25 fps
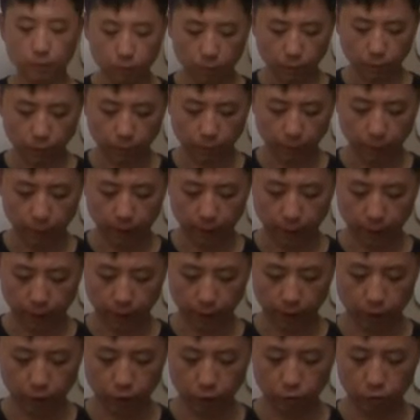for their
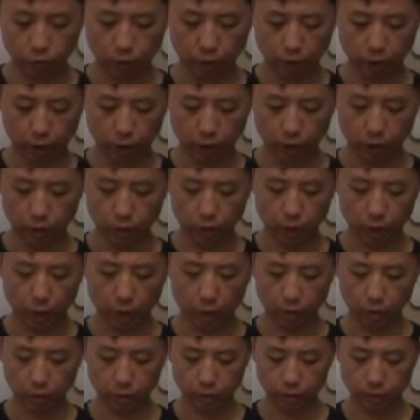kids to learn the
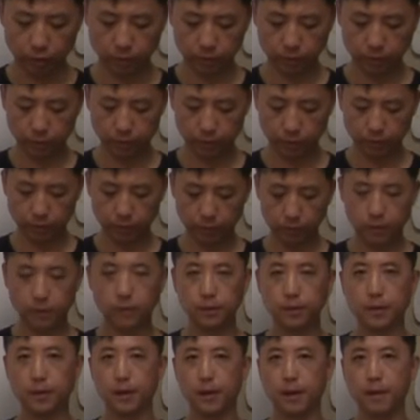knowledge.
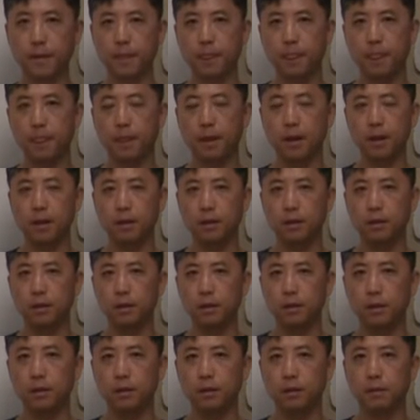Okay?
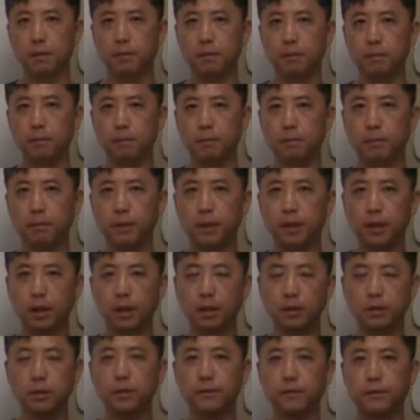
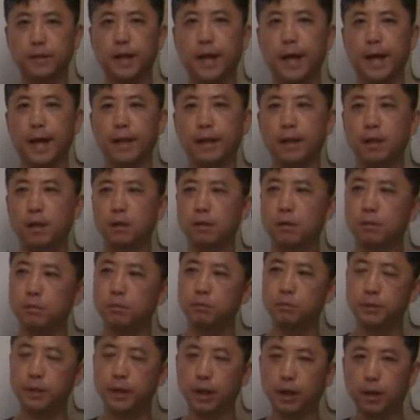Because of that,
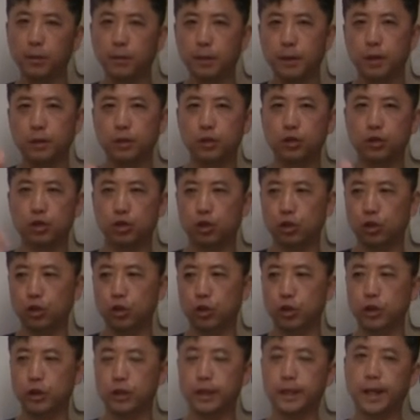pyramid structure
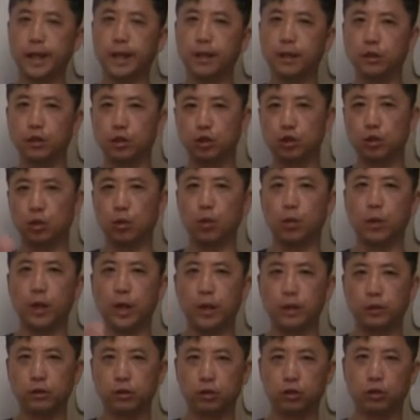is getting stronger
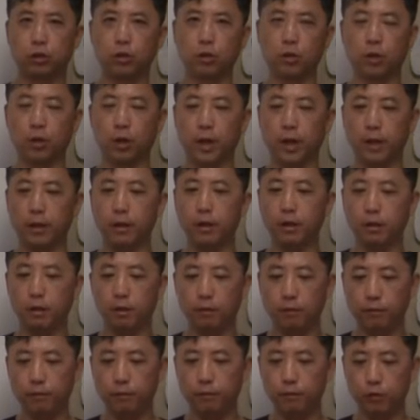and stronger and
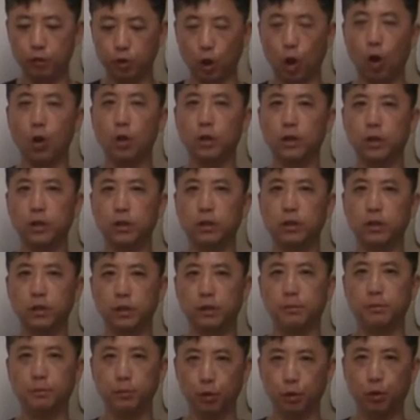
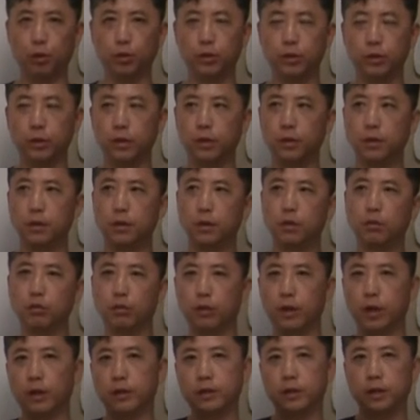solidly built. Who
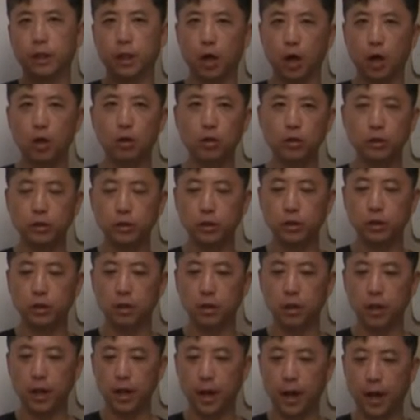has knowledge
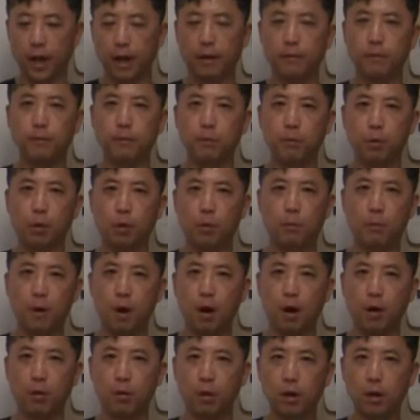have more
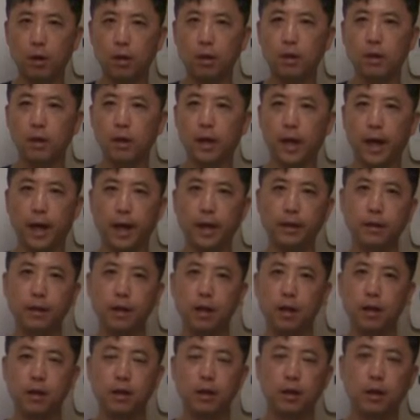power. And
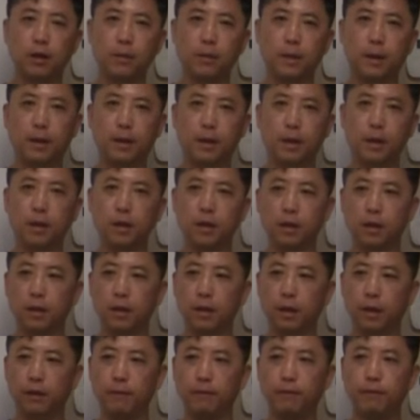think about it.
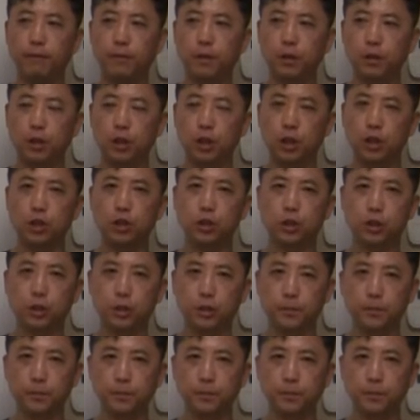If the teacher